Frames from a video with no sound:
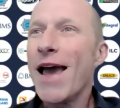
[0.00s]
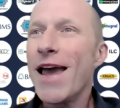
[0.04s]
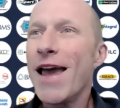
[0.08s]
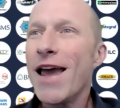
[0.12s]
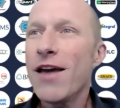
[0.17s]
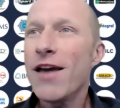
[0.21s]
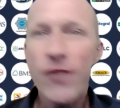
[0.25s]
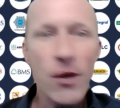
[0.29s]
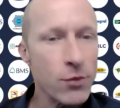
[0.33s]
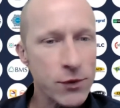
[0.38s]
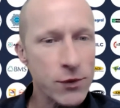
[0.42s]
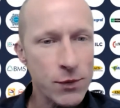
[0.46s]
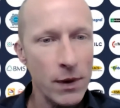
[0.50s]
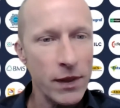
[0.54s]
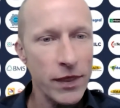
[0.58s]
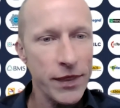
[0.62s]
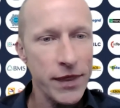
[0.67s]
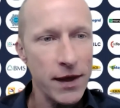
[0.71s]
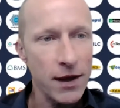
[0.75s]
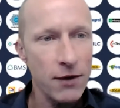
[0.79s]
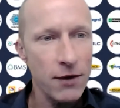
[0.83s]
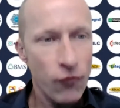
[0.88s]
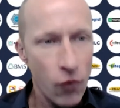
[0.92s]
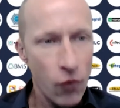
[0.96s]
If there was one
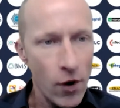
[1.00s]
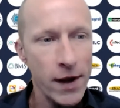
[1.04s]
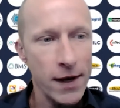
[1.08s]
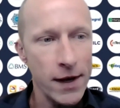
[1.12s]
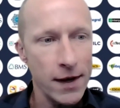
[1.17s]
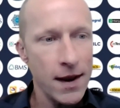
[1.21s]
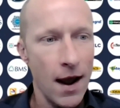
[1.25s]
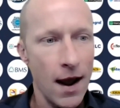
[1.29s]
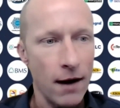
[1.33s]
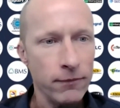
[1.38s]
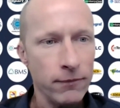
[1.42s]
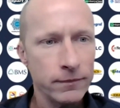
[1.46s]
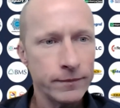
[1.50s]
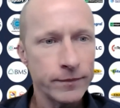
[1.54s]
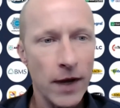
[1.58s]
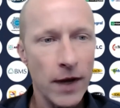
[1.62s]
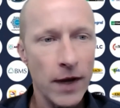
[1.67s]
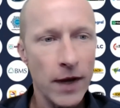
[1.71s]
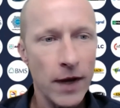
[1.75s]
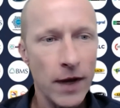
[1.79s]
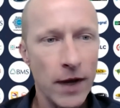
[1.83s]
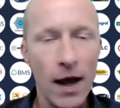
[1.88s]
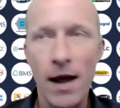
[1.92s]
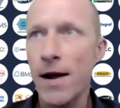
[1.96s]
thing right now
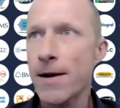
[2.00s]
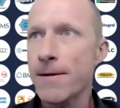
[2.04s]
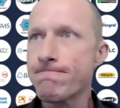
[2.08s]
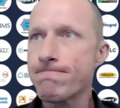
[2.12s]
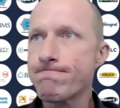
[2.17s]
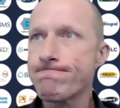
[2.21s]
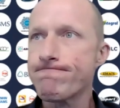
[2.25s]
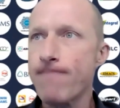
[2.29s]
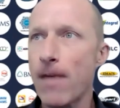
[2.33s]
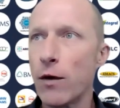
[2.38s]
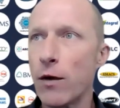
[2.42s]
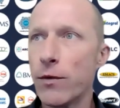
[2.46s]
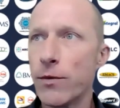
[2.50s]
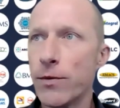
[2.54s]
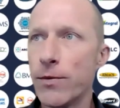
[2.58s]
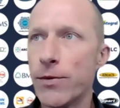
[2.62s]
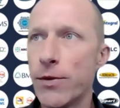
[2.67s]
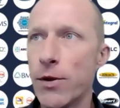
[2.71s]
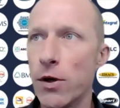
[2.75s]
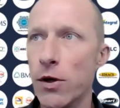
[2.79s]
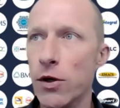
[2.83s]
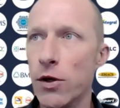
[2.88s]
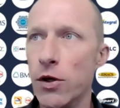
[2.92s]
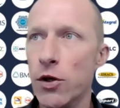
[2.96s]

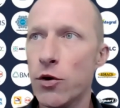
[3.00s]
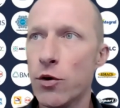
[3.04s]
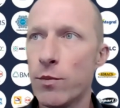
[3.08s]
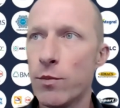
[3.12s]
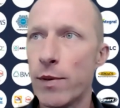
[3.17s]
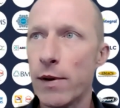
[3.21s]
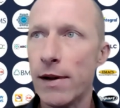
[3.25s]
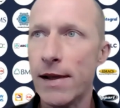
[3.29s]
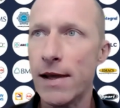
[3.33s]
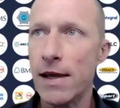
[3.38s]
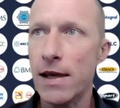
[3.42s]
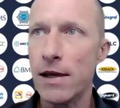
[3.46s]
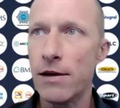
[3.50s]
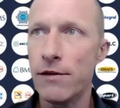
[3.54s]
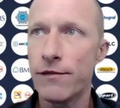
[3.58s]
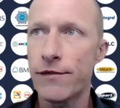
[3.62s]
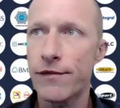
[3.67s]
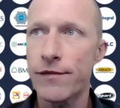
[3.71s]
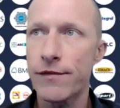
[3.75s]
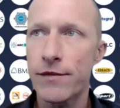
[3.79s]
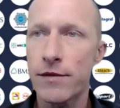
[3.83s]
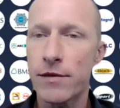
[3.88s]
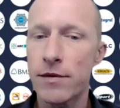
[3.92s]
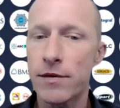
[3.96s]
that you
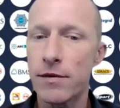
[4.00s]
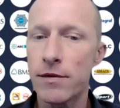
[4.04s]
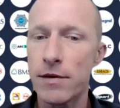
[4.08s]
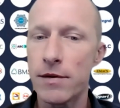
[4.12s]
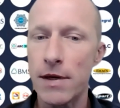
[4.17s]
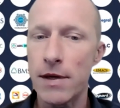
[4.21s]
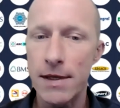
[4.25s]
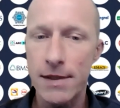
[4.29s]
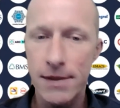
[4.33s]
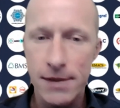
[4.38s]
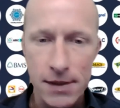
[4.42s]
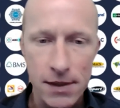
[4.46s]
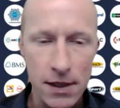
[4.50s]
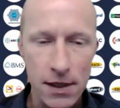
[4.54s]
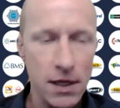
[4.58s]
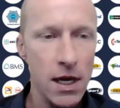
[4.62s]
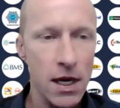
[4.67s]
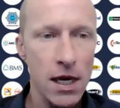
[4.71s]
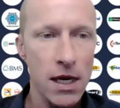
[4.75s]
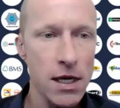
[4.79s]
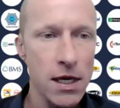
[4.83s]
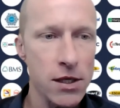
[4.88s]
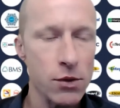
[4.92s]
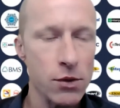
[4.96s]
believe is the
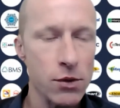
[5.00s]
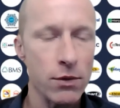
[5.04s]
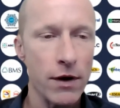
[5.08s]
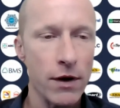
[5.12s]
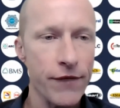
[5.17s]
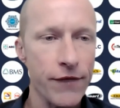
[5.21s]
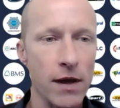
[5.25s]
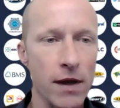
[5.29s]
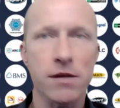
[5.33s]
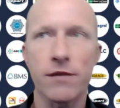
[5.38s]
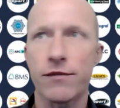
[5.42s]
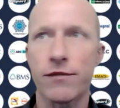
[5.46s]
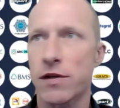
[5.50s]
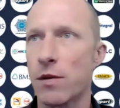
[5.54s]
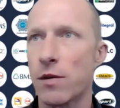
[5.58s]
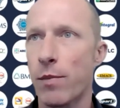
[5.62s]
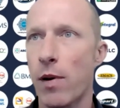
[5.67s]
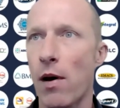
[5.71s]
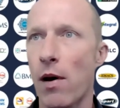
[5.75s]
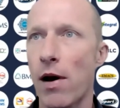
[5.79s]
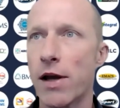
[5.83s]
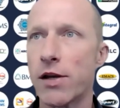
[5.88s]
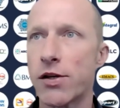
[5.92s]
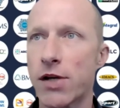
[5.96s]
key to an effective
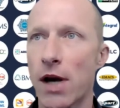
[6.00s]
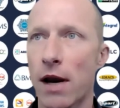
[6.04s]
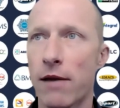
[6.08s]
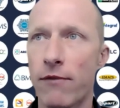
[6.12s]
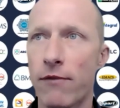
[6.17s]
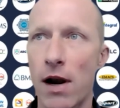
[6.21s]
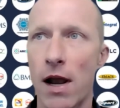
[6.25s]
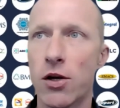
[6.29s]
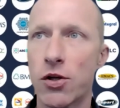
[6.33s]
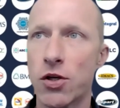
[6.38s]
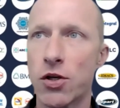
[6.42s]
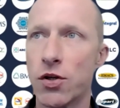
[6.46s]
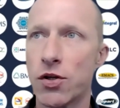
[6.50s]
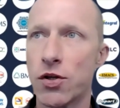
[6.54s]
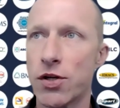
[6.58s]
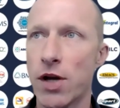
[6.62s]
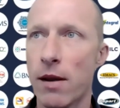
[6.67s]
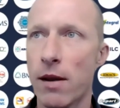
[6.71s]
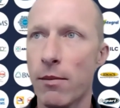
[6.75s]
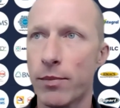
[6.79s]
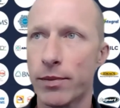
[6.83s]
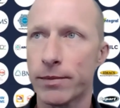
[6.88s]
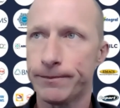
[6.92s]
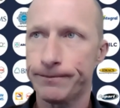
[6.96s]
supply chain
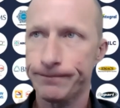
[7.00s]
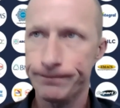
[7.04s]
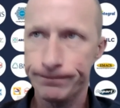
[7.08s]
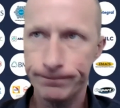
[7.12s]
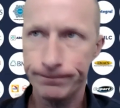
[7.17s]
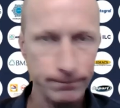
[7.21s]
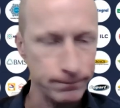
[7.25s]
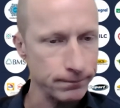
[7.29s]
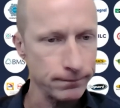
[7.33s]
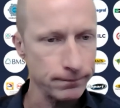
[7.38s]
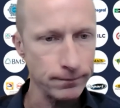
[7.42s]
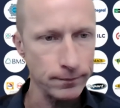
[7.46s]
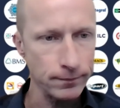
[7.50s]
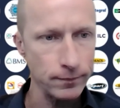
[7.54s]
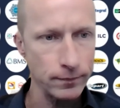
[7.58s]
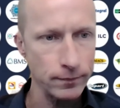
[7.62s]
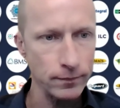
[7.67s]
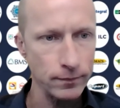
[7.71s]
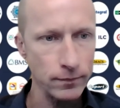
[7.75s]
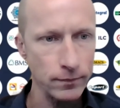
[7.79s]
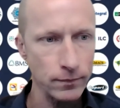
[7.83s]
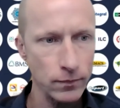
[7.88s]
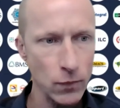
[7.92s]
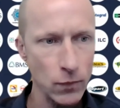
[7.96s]
relationship,
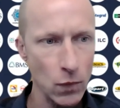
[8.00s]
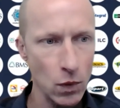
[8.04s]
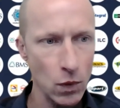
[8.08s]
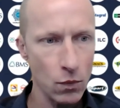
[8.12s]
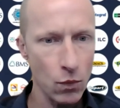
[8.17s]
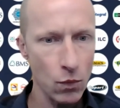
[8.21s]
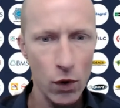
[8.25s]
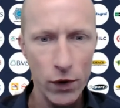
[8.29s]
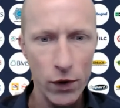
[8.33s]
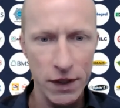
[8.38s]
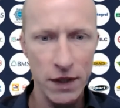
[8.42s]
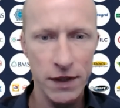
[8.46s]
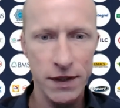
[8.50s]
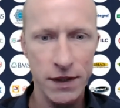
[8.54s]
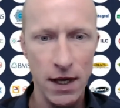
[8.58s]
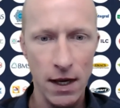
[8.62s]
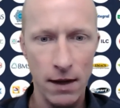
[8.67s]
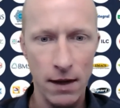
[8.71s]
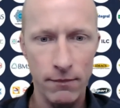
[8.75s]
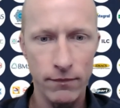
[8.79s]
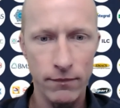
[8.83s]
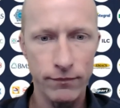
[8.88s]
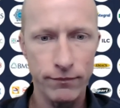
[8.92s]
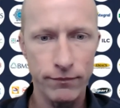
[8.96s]
what is
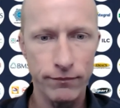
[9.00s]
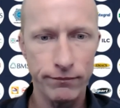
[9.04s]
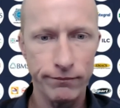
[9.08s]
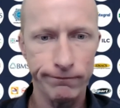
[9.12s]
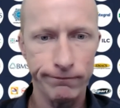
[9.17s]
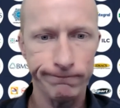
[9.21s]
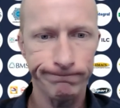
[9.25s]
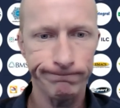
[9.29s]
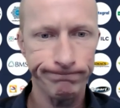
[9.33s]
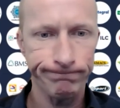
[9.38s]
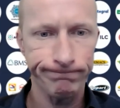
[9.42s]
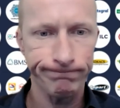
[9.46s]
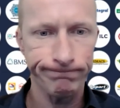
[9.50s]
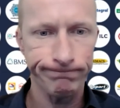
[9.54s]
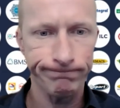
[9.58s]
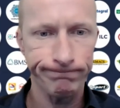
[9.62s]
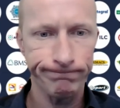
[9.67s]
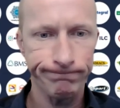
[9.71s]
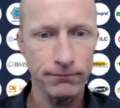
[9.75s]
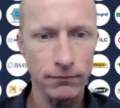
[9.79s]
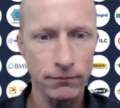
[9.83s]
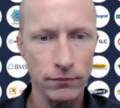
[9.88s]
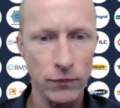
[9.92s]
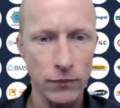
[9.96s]
it?
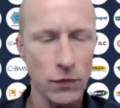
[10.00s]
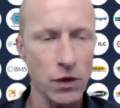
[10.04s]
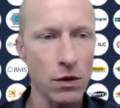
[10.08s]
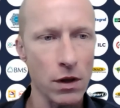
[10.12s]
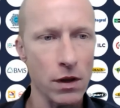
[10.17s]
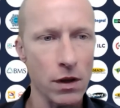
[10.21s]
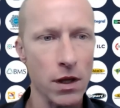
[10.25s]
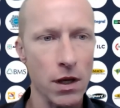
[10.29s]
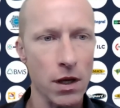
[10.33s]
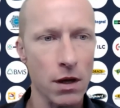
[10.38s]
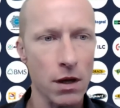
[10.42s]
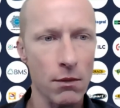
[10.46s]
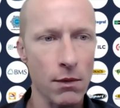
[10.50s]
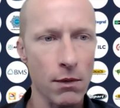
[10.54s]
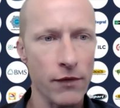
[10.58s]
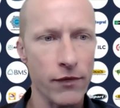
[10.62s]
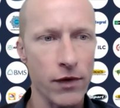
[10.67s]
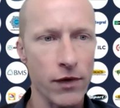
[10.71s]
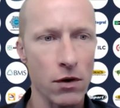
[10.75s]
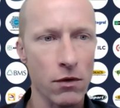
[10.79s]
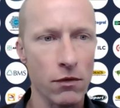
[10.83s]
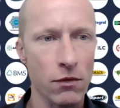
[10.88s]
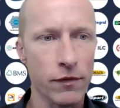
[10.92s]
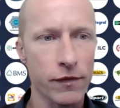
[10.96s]
Do you think it will
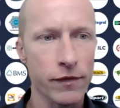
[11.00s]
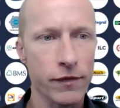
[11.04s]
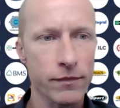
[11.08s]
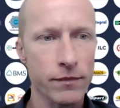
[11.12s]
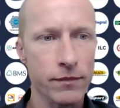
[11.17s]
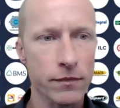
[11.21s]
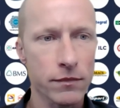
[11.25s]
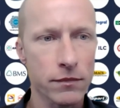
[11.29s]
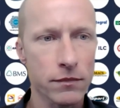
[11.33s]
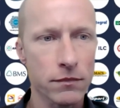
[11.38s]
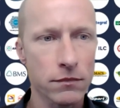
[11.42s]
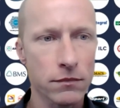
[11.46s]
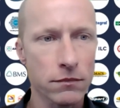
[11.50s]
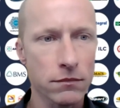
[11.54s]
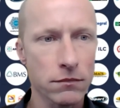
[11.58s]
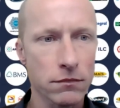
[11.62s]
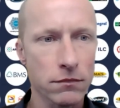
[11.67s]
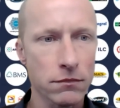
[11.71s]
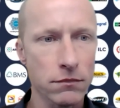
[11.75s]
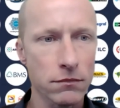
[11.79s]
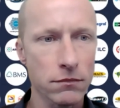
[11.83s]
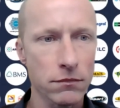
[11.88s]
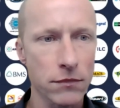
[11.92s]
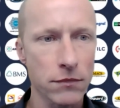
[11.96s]
evolve
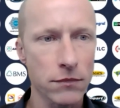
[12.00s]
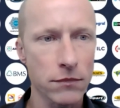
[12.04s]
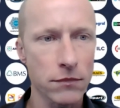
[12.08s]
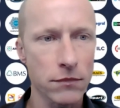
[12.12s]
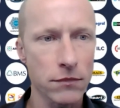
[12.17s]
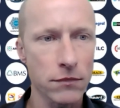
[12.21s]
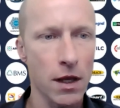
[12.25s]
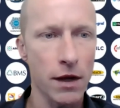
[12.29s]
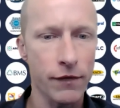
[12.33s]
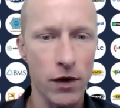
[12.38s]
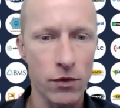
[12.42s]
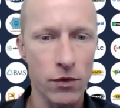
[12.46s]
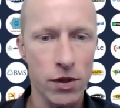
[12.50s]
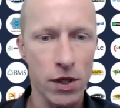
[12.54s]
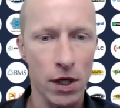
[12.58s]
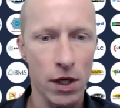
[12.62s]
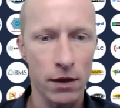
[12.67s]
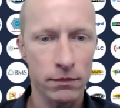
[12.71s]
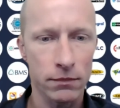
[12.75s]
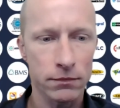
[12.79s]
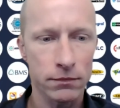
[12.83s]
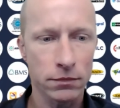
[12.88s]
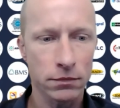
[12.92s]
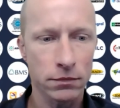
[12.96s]
in the near future?